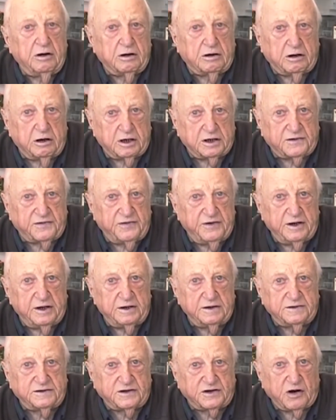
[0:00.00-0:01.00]
to
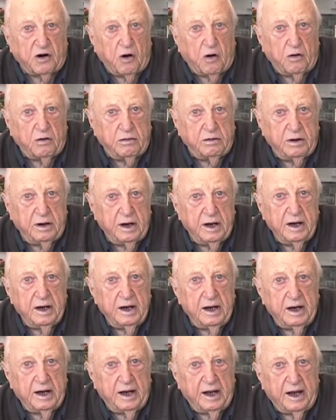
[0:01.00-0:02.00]
Cooksville Stone,
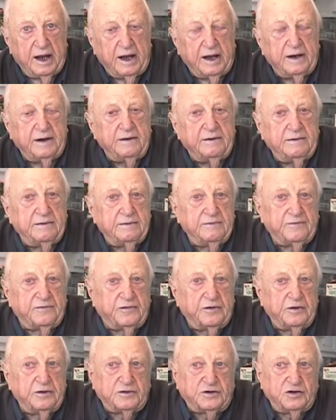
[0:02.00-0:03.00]
and
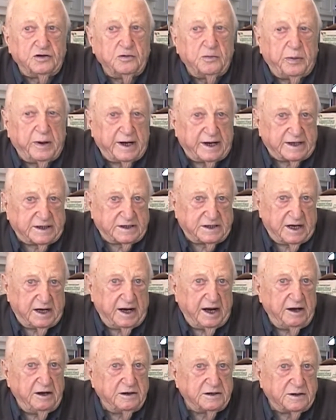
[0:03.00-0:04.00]
for $2,
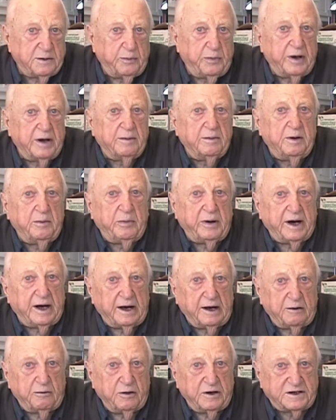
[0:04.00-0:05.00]
and I used to bring him a
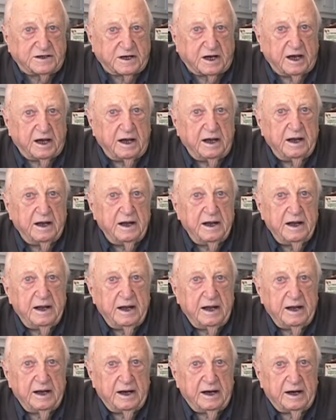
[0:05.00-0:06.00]
bottle of whiskey.
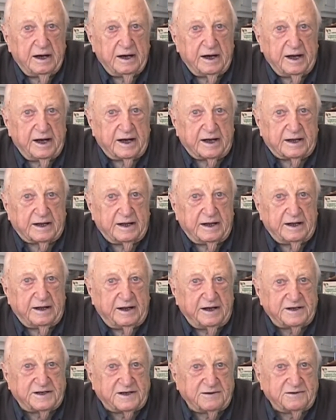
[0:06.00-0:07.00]
Like,
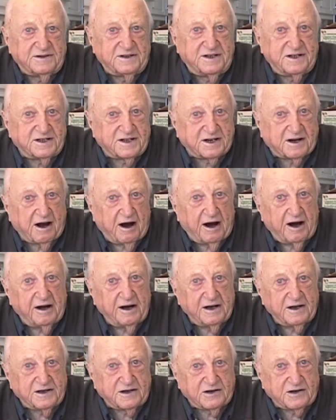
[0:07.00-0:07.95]
this was discarded